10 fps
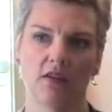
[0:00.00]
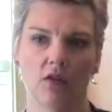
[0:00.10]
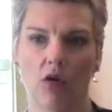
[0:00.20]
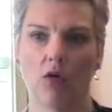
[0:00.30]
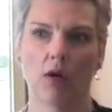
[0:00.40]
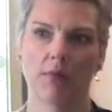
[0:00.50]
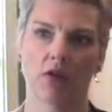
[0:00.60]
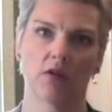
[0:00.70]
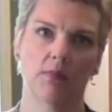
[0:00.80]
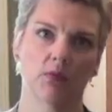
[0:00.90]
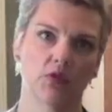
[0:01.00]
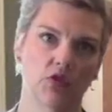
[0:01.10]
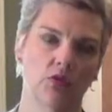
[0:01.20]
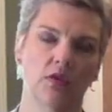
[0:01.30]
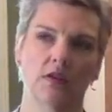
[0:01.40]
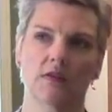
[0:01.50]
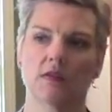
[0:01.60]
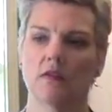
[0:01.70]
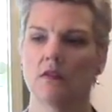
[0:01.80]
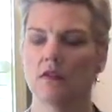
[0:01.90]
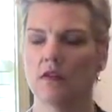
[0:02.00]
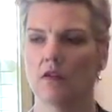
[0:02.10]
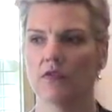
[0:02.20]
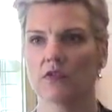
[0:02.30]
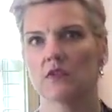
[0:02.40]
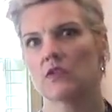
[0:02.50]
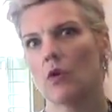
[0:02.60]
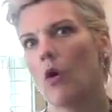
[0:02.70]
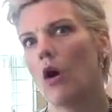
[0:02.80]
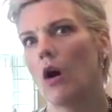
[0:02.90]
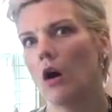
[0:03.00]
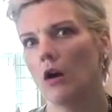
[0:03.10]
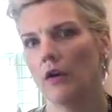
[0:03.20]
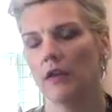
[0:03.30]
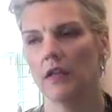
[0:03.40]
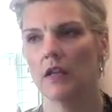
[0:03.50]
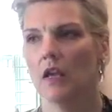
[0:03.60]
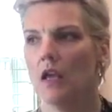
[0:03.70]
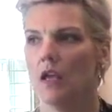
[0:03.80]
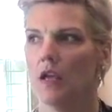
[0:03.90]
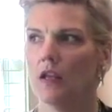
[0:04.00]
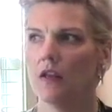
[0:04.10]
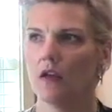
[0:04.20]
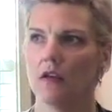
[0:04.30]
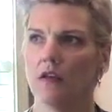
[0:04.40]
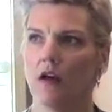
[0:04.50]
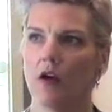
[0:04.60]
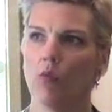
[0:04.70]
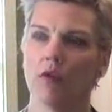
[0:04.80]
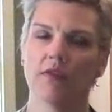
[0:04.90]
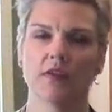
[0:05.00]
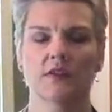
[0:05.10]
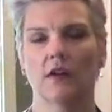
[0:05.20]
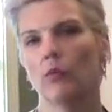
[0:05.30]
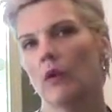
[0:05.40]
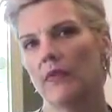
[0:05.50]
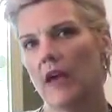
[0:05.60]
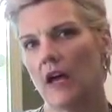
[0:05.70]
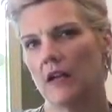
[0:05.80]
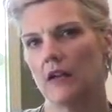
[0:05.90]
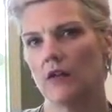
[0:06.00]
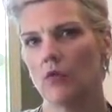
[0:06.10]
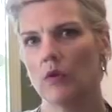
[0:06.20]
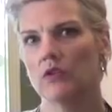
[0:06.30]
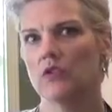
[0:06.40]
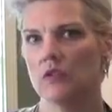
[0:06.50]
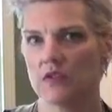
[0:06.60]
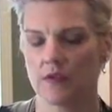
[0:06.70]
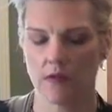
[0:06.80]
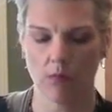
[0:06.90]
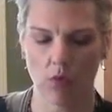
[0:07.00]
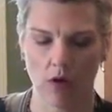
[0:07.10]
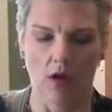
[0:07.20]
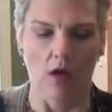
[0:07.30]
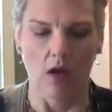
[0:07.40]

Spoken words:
you know, oh, I'm not going to be able to do this, and, you know, this is so hard, and I want this, I want that, and I don't want to do this anymore.